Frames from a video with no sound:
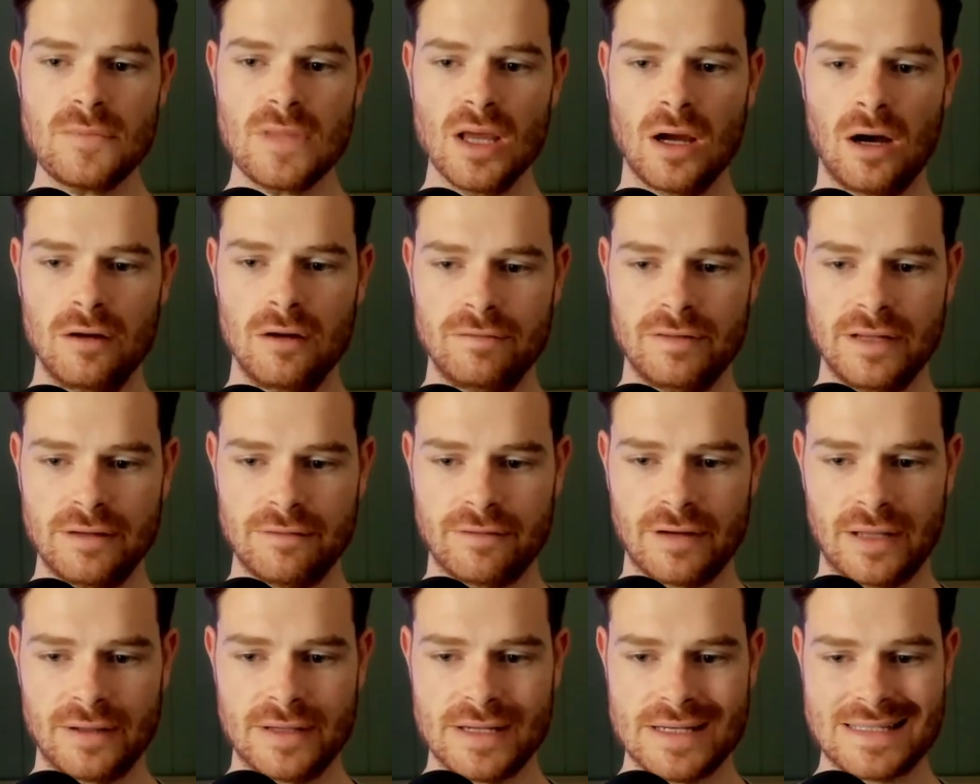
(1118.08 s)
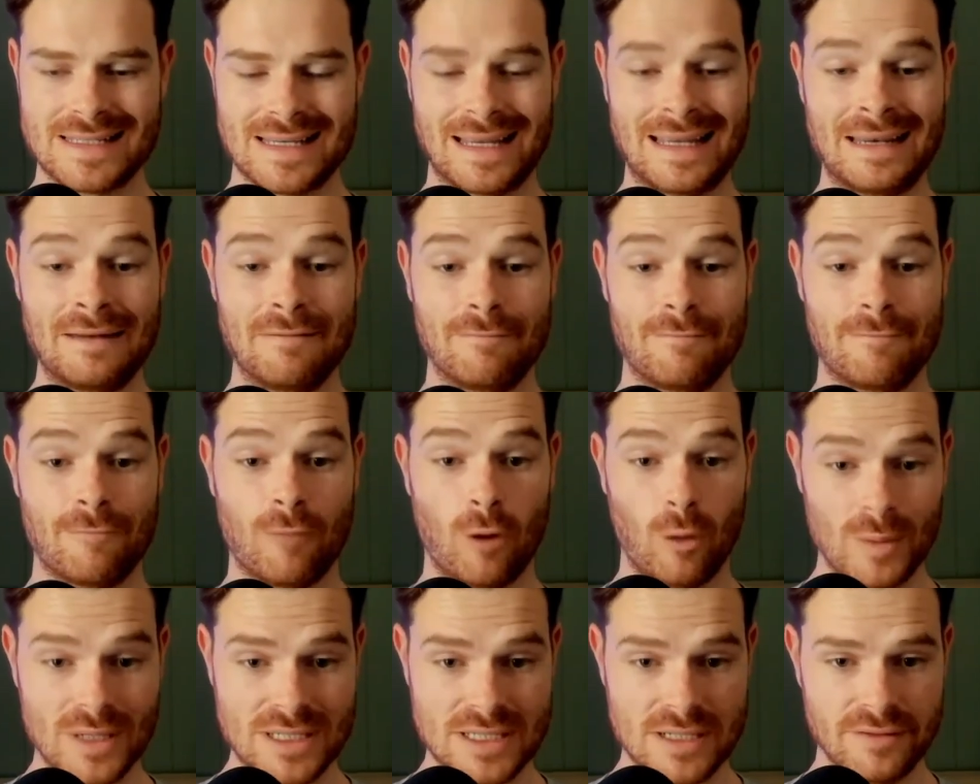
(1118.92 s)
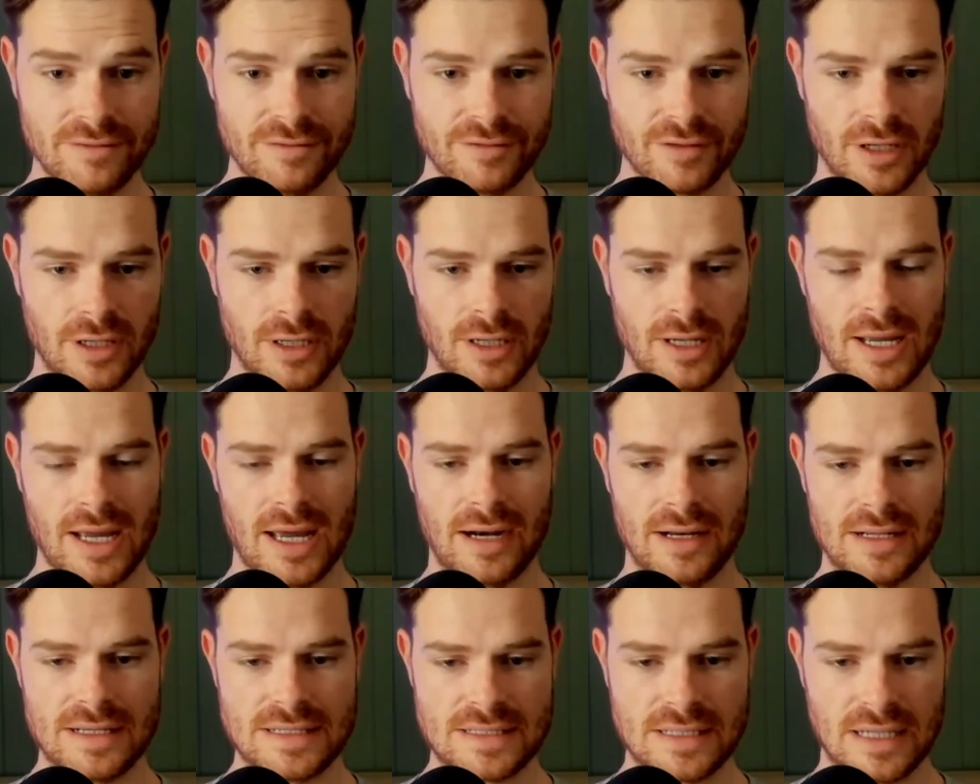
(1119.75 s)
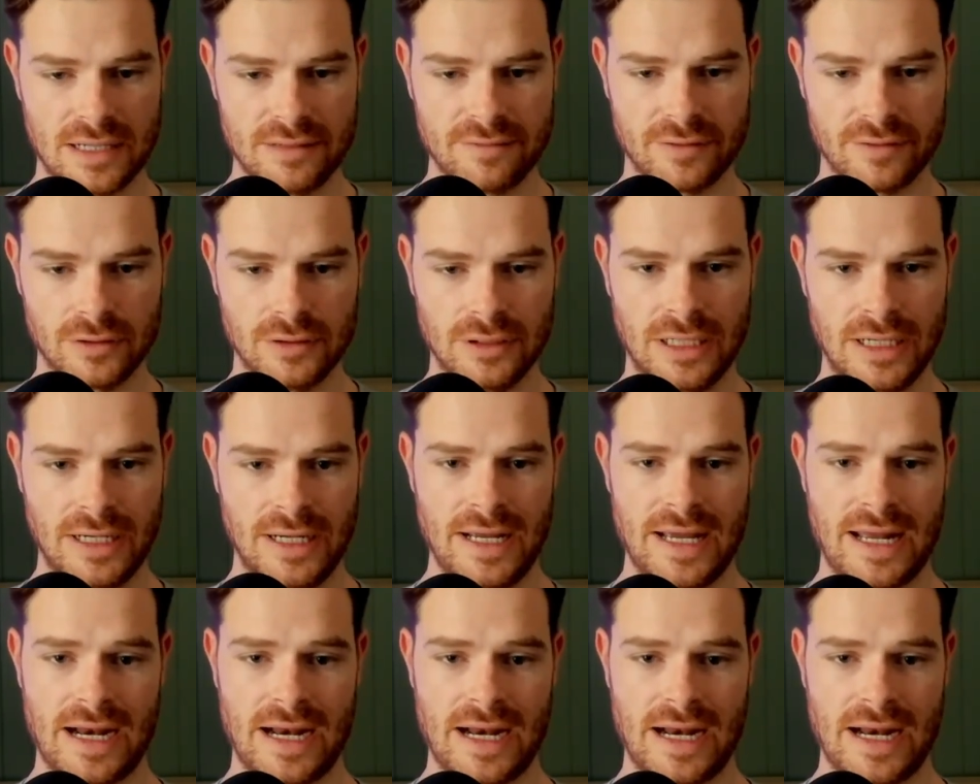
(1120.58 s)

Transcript: Hopefully you found this informative and insightful.